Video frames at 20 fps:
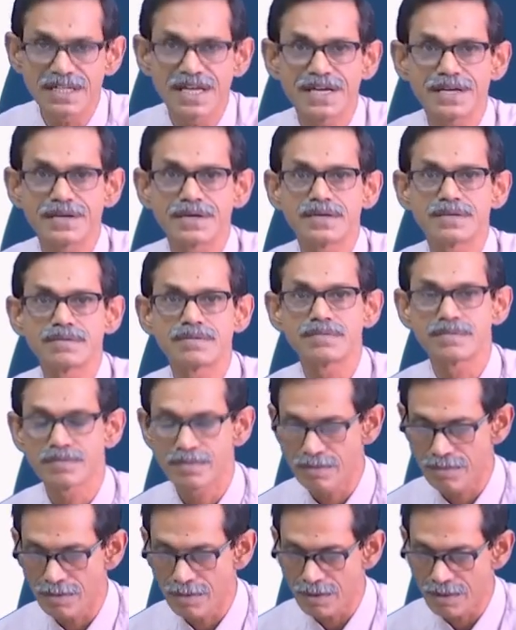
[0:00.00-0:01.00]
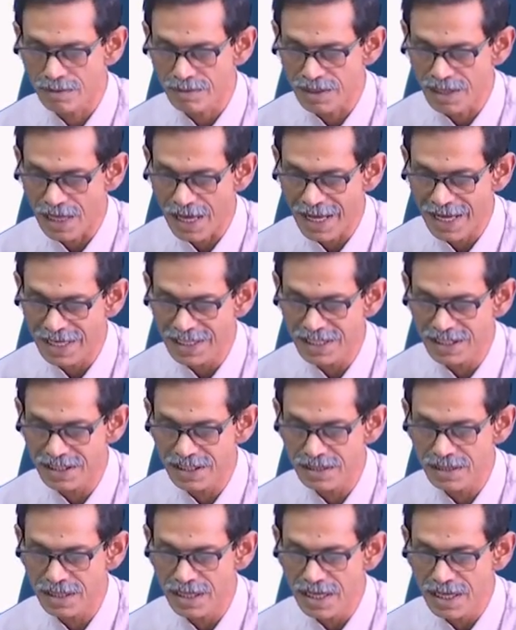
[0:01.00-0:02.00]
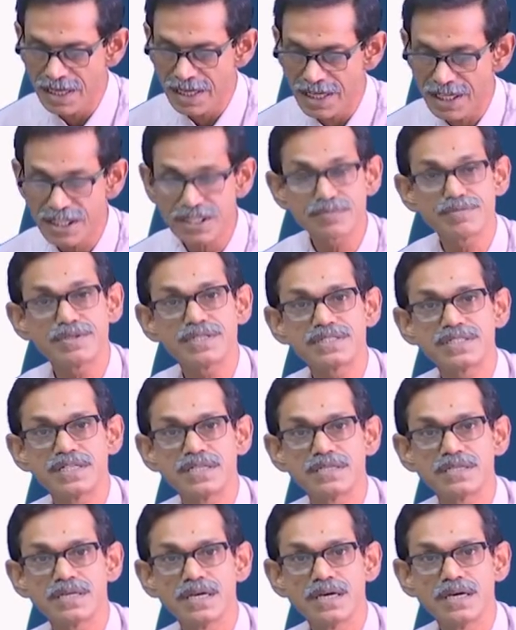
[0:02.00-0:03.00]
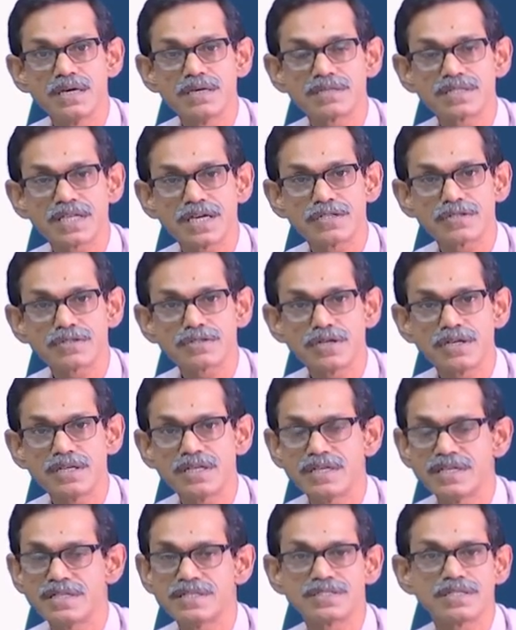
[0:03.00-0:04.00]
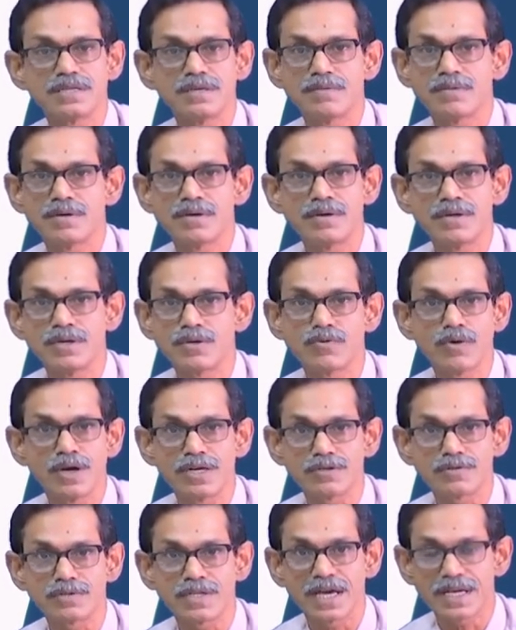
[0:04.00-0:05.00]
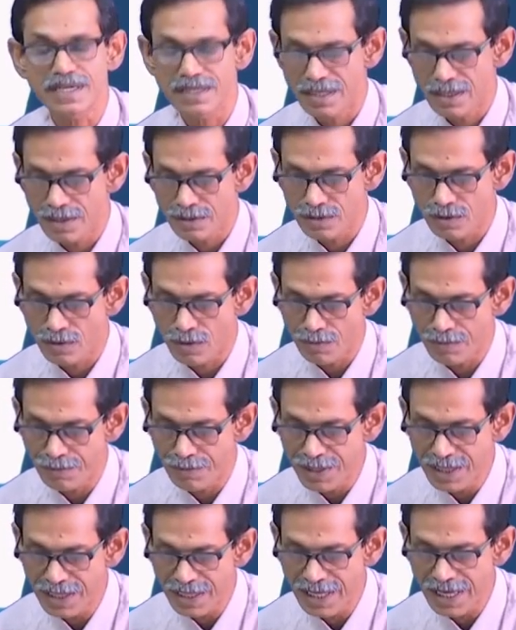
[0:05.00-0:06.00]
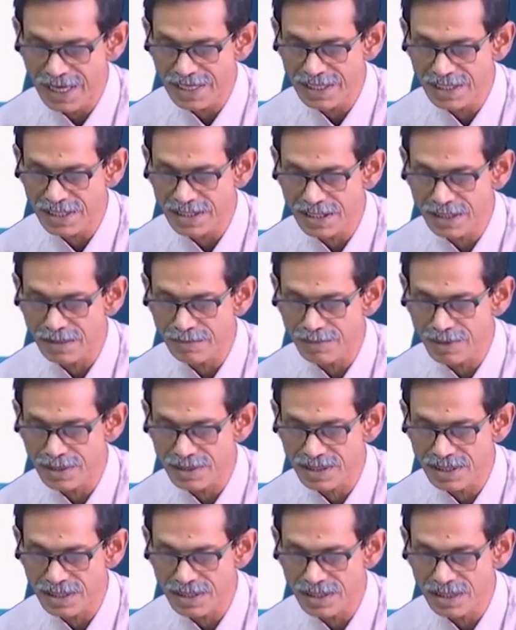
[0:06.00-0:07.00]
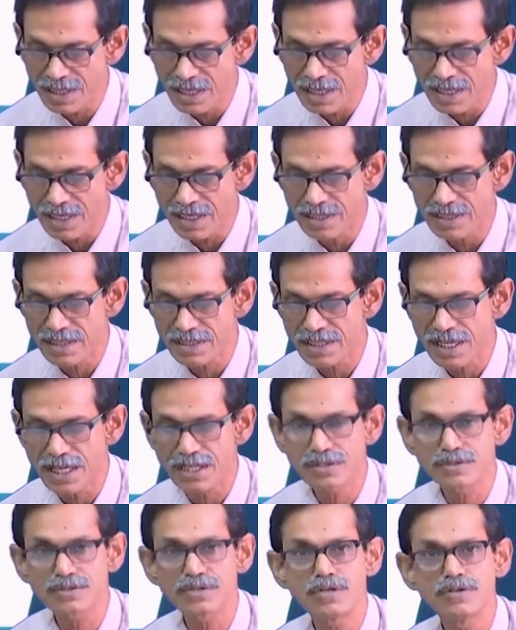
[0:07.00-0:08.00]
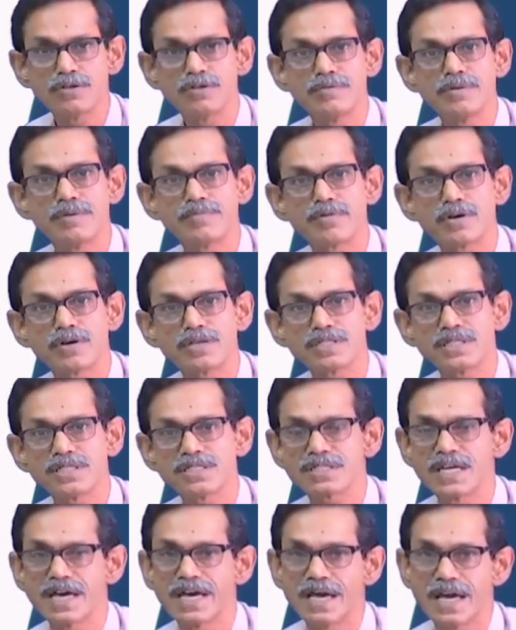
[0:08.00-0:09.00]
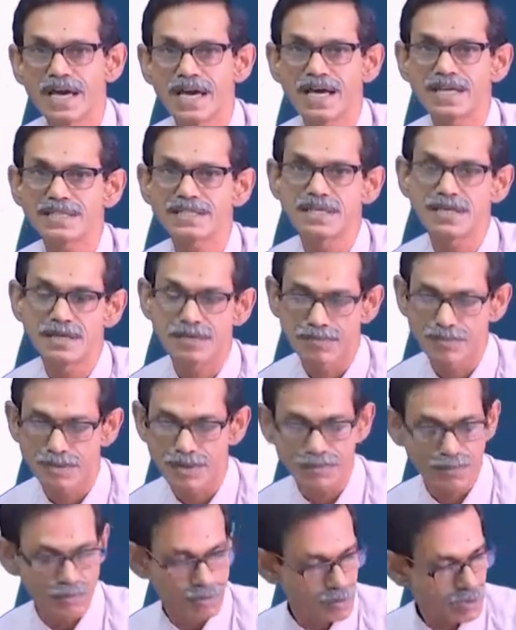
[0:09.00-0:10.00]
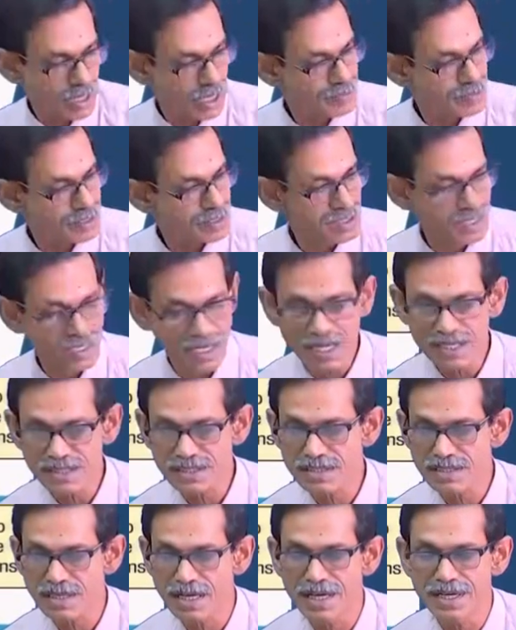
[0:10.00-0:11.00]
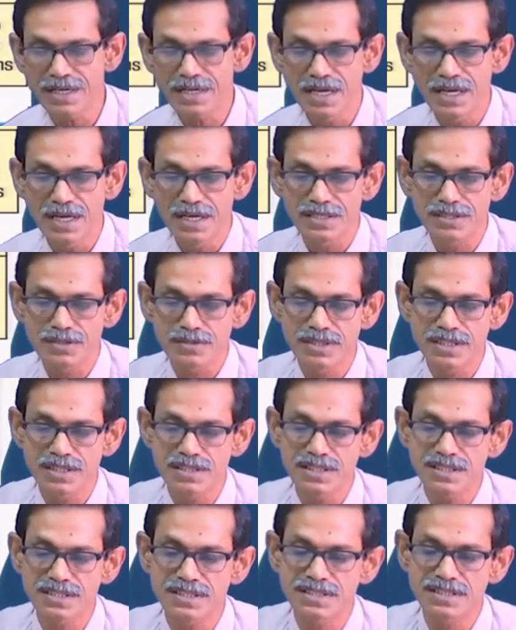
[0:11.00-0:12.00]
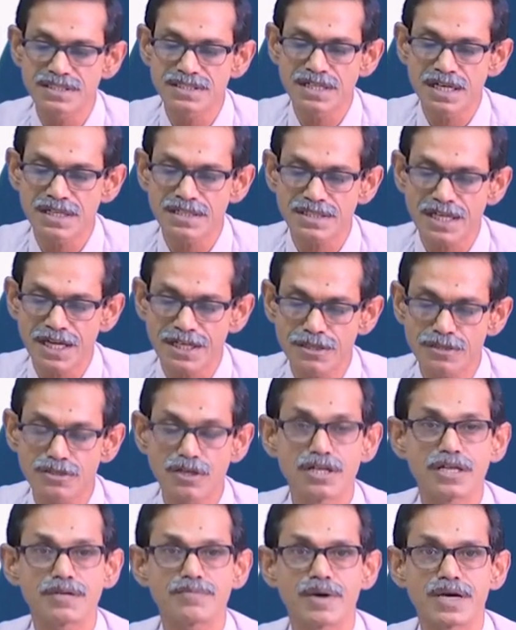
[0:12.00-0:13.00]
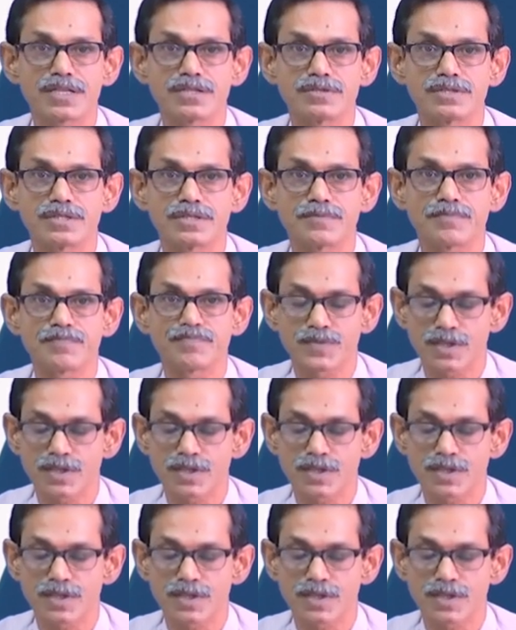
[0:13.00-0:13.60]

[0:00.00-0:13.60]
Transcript: like the antigen expressed in cytosol is equal to that. So, free antigen present in the cytosol will be processed as before, I mean the last slide. So, this is like cytosolic pathogen.